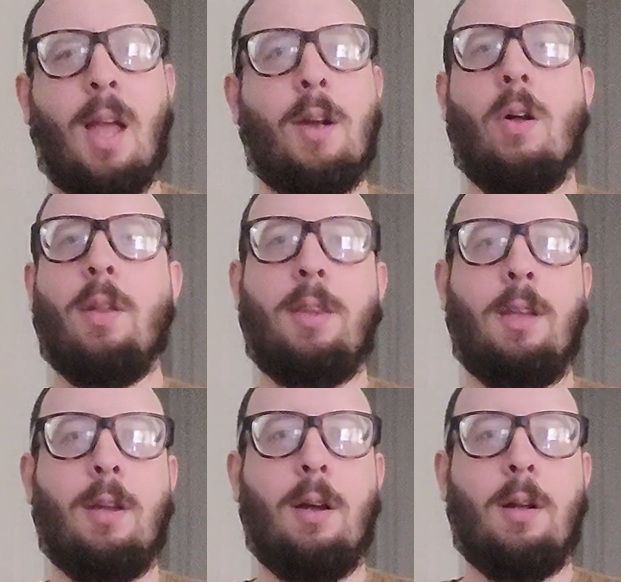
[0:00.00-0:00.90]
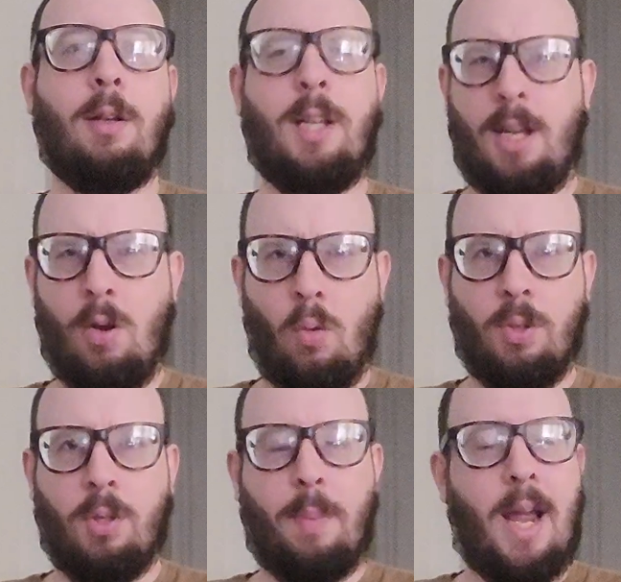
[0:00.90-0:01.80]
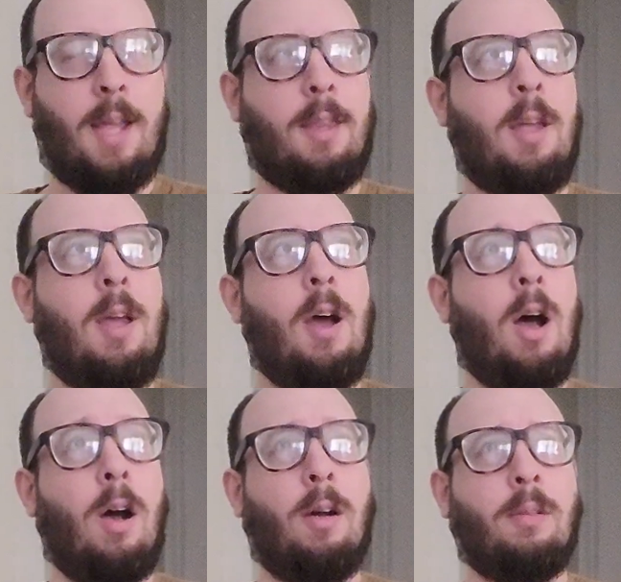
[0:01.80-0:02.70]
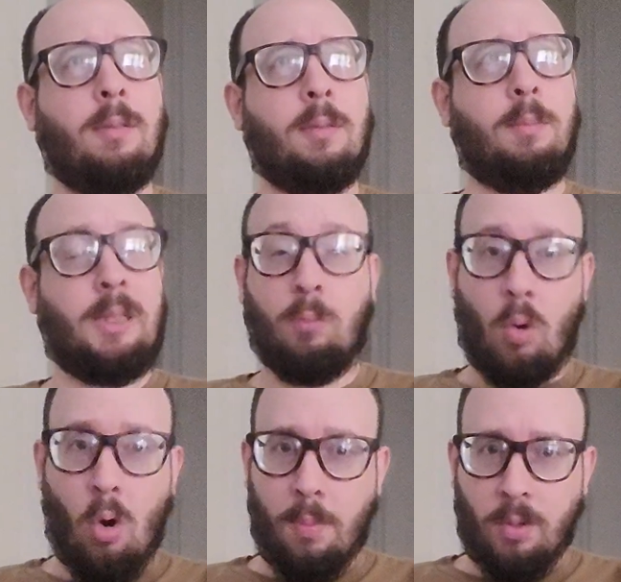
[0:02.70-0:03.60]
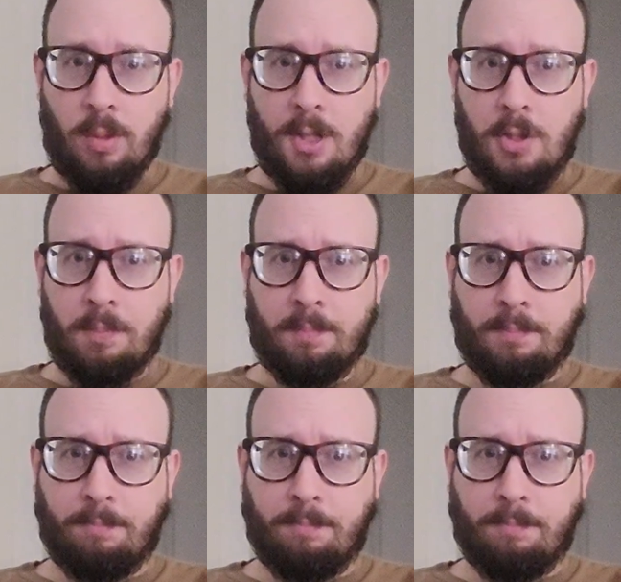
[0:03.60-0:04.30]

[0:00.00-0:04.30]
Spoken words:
I call it the getting older path of being more open to religion.